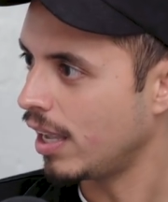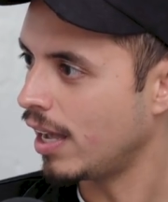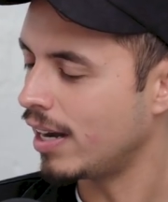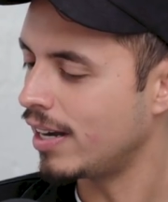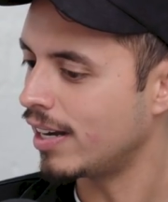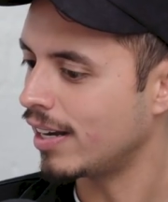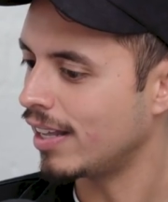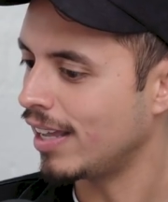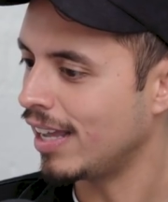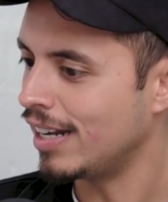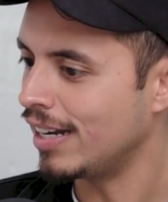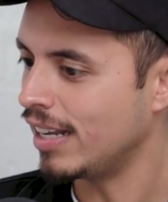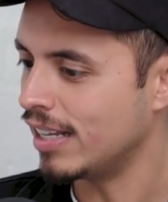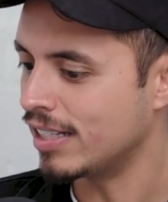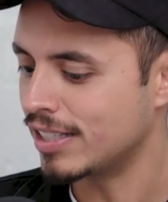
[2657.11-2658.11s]
And
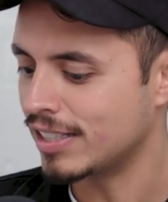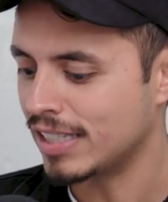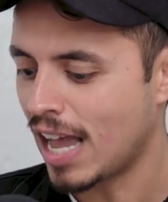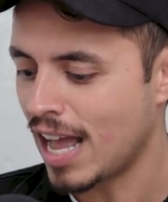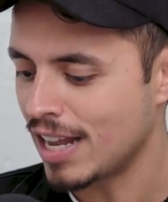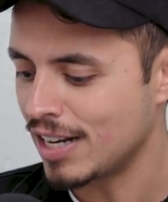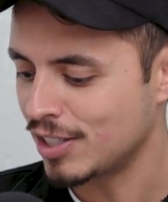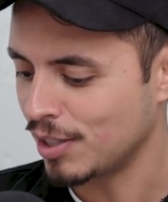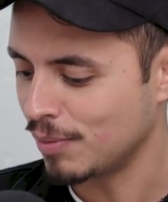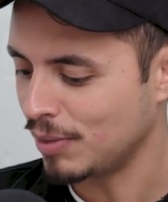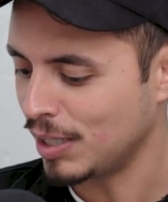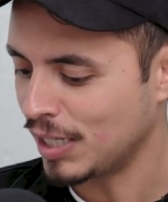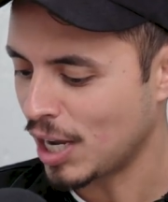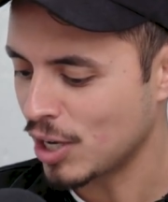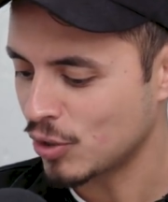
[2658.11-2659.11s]
and it's not
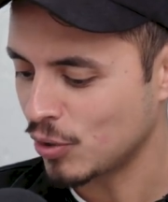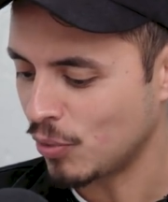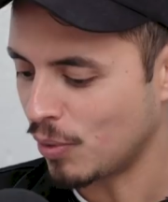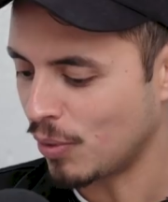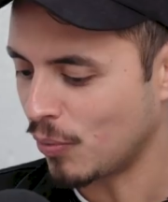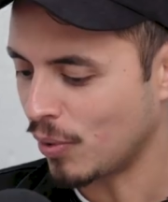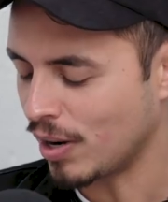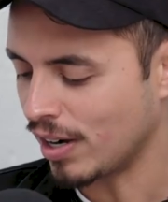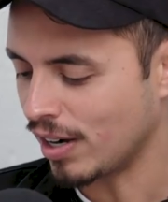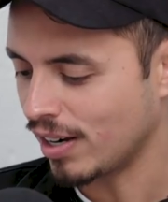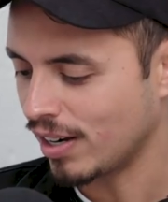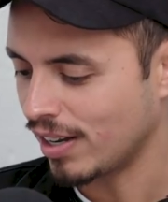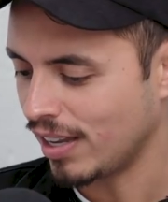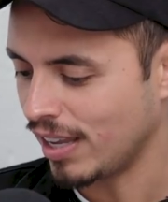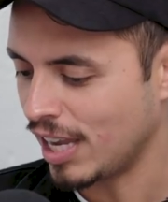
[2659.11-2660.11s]
something natural when we're
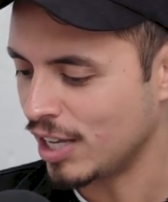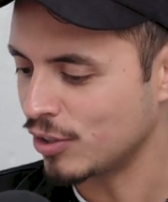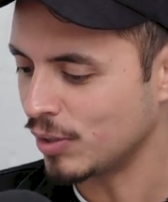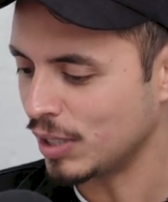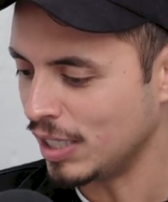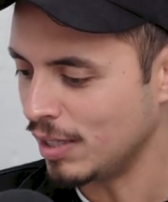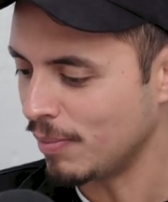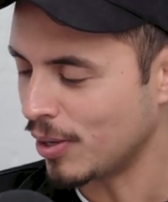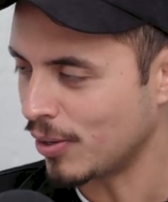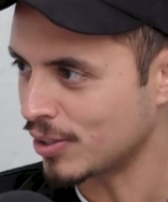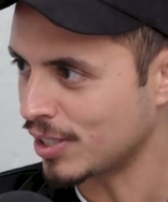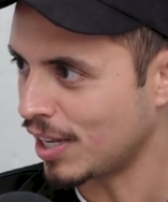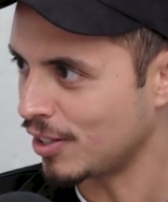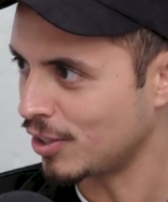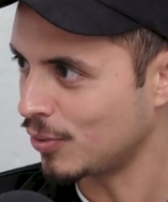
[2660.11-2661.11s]
answering emails
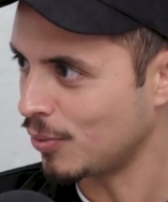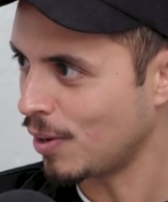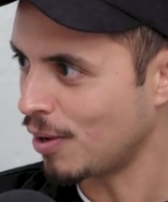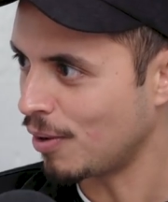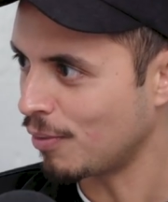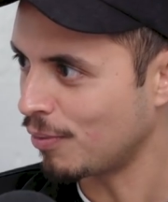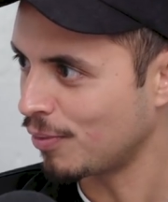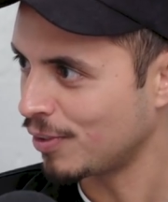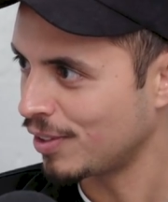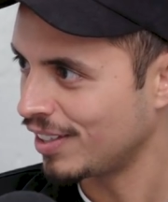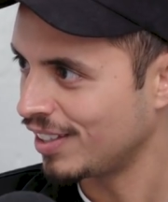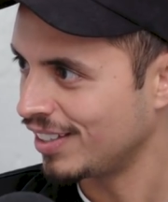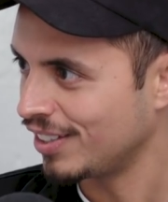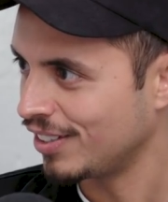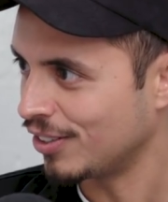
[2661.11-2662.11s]
at twelve
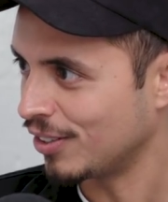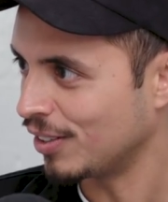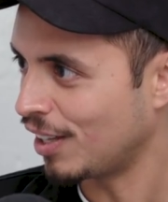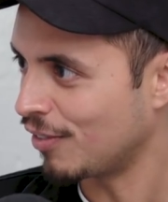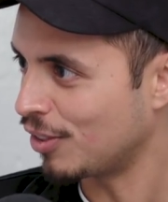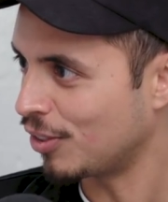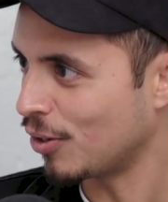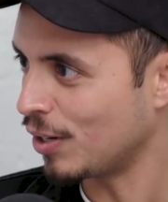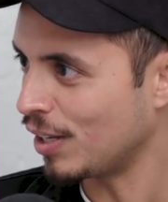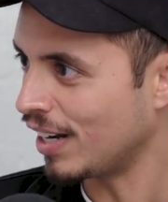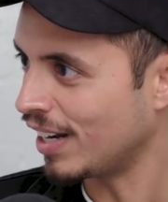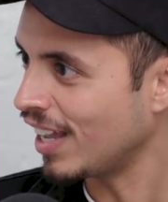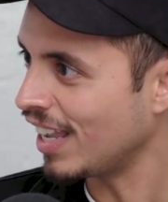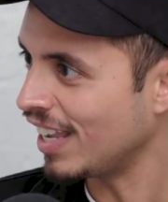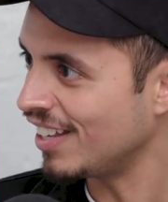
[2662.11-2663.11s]
or eleven thirty at
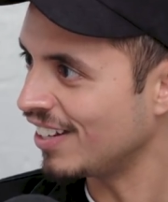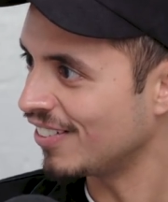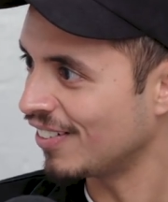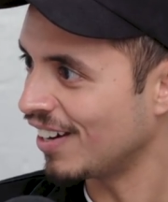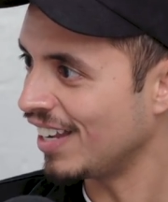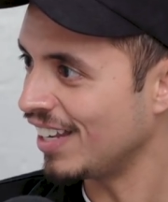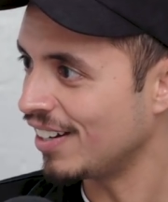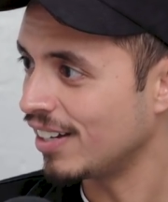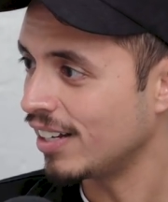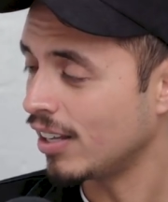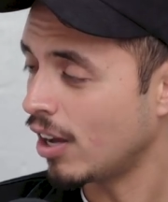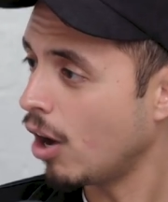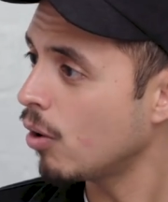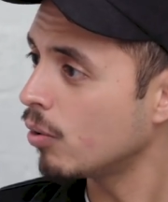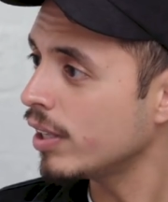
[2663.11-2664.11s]
night, right?
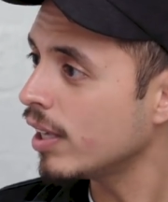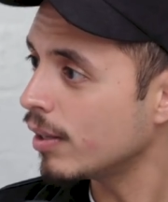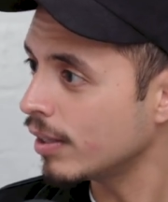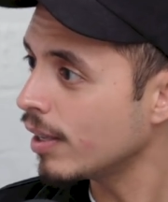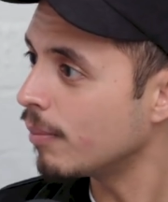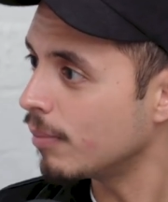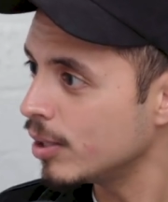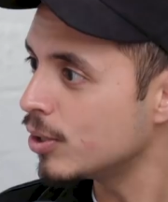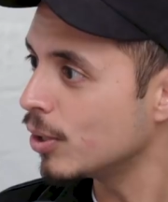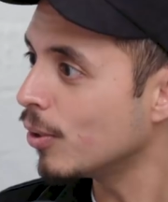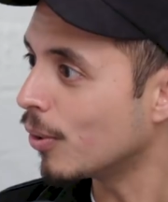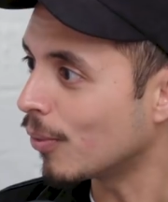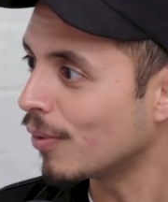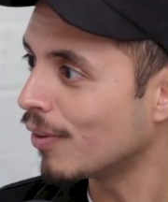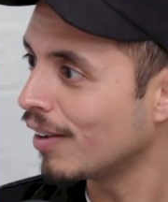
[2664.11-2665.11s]
Mm-hmm. Oh, yeah, yeah, me
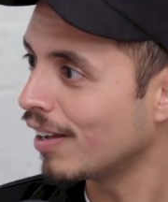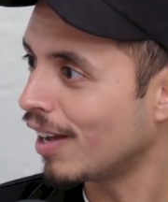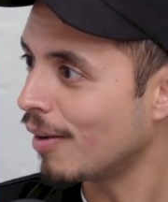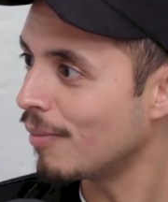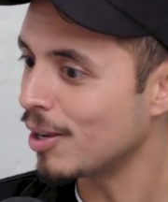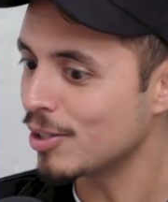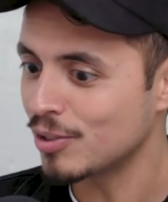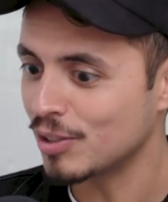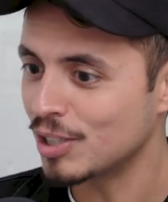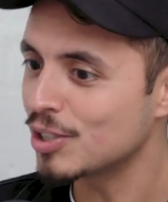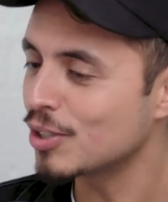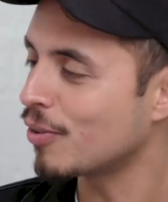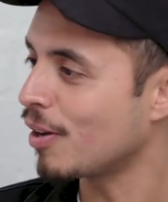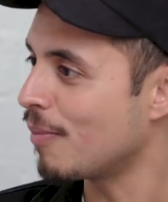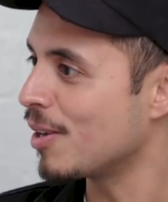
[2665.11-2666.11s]
too. I'm answering
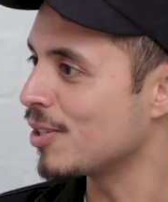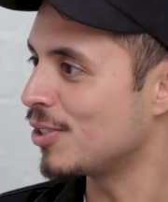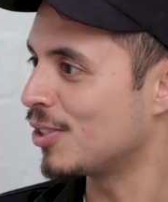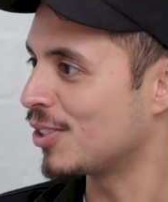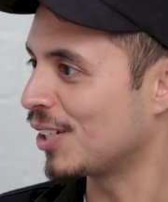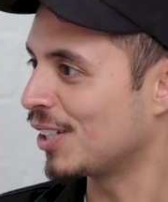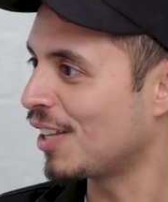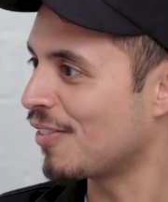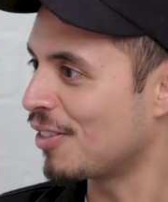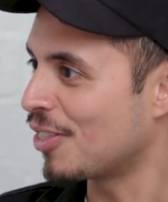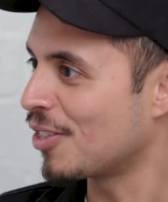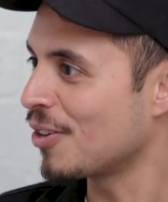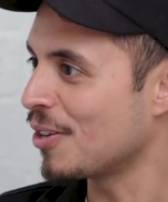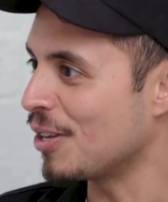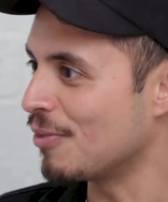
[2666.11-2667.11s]
Instagram messages at eleven
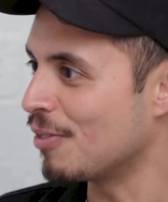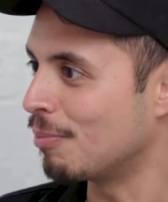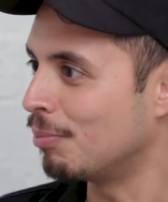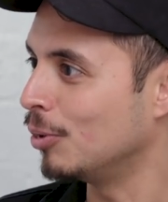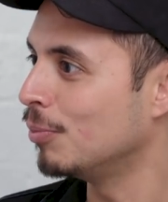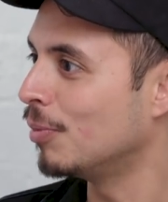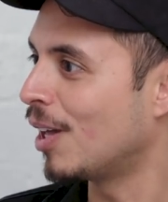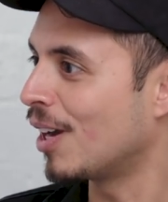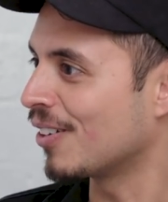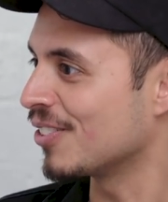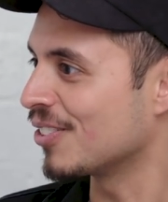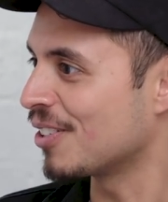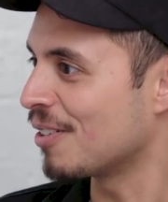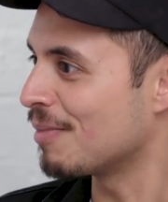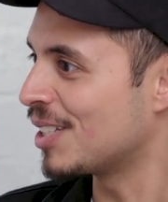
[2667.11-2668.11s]
thirty with blue
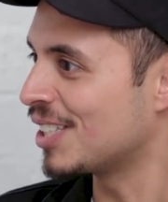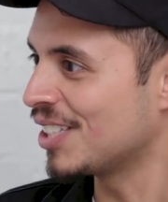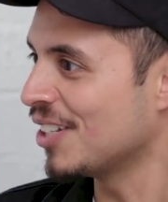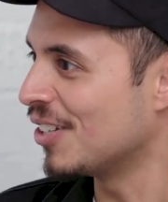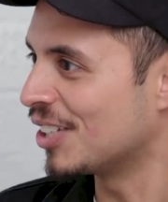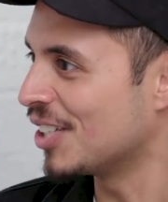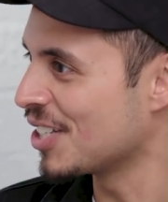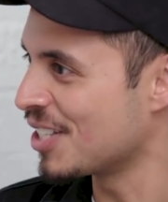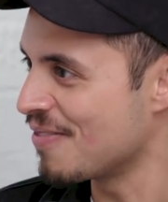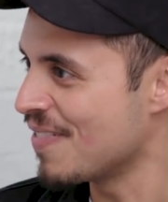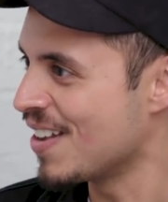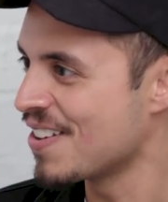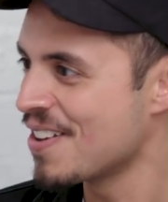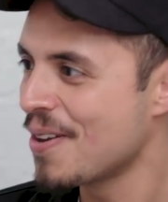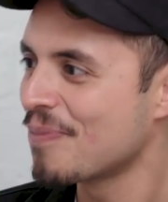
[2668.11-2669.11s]
blockers on, but still it doesn't
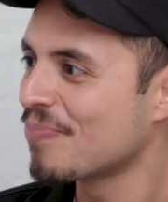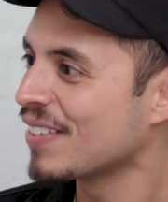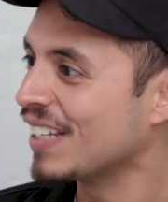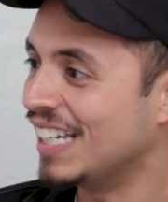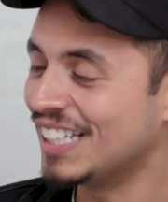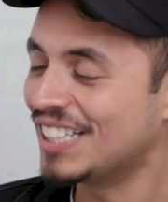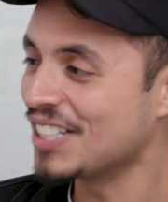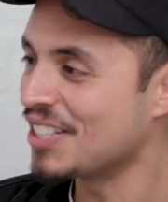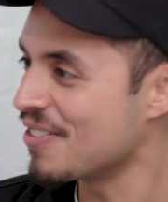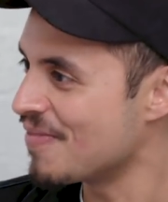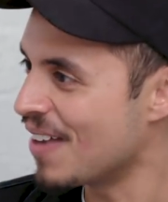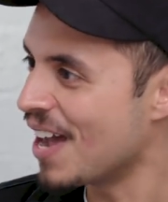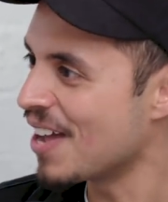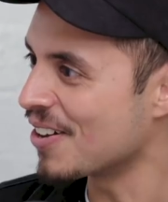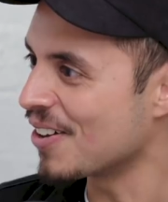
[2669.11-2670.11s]
it doesn't
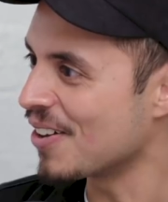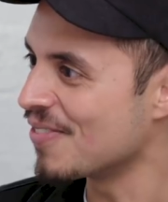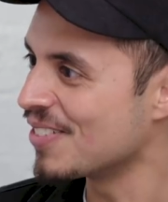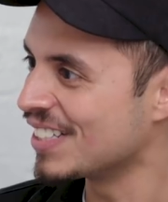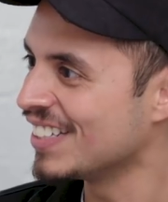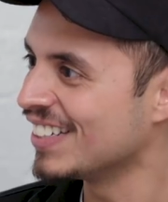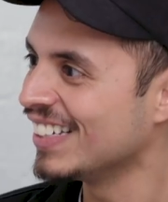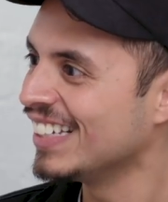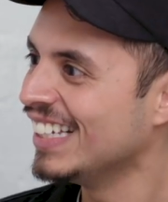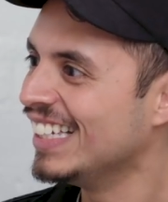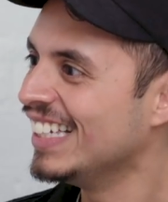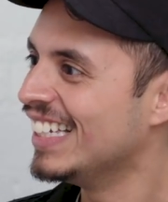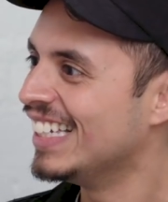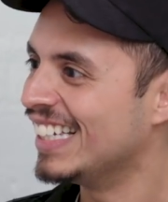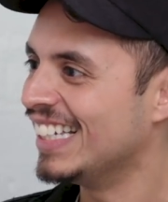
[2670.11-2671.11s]
matter. Beautiful I'm picture. Still, I
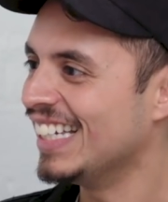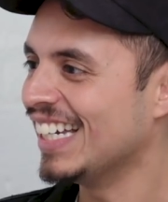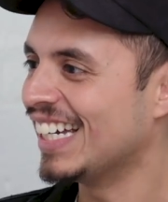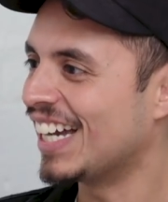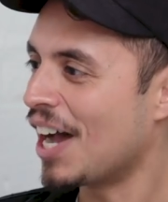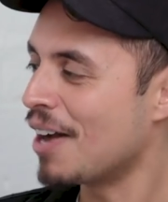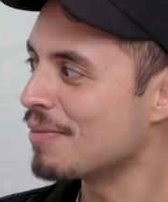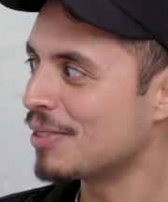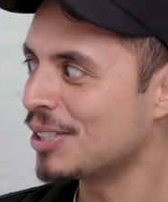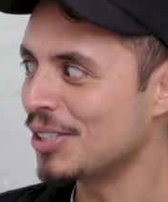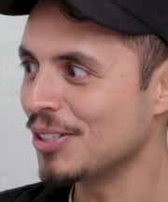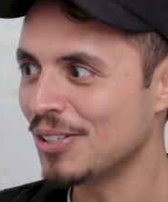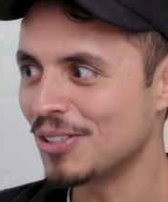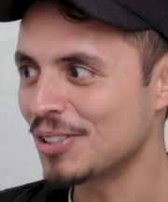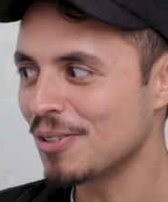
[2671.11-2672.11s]
saw it. Yeah. yeah, I'm
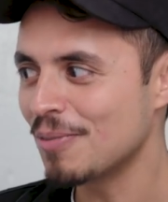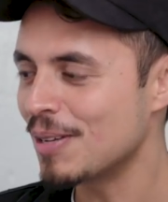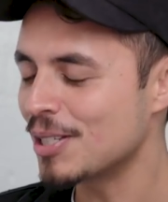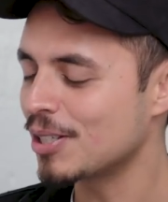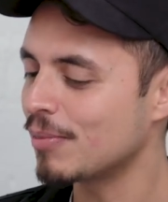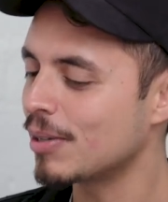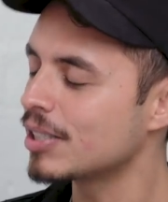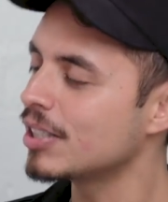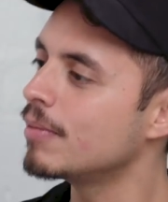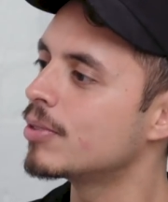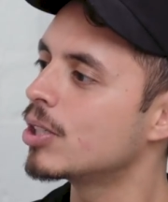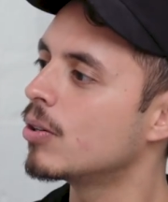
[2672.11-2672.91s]
still, it still messes up my sleep.